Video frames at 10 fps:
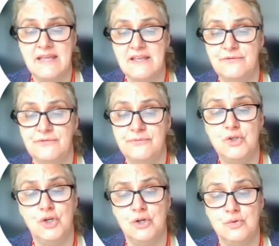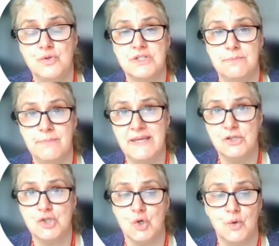You need to avoid
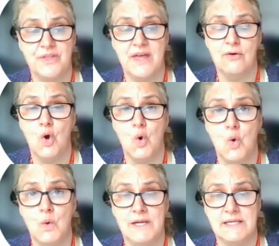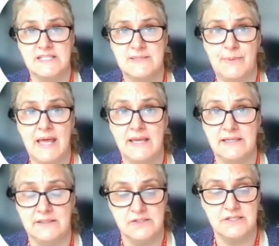abbreviations, and
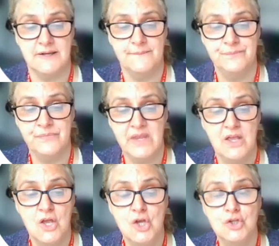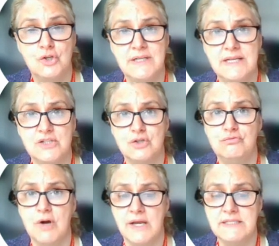if used, make sure
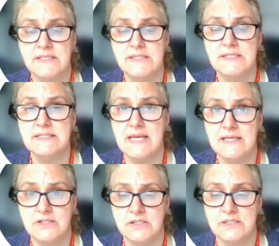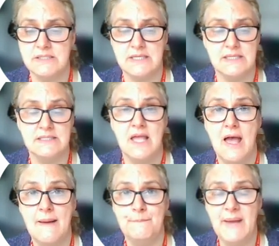they're all explained.
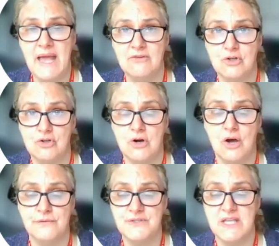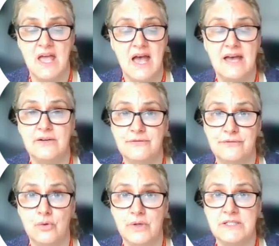You need to write
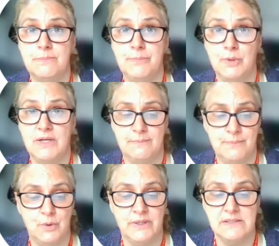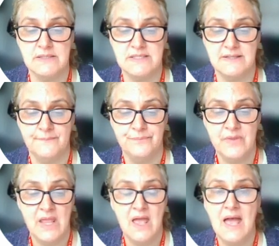in sentences and
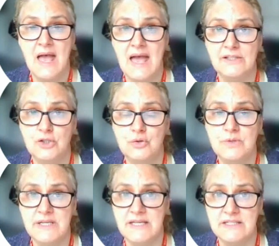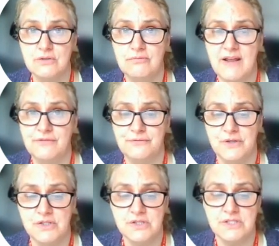paragraphs and avoid
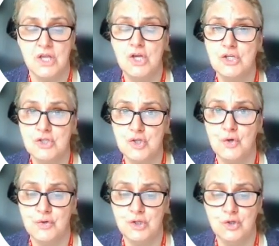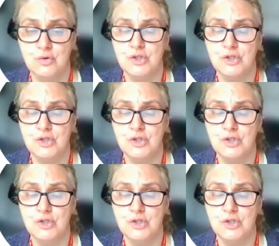bullet points.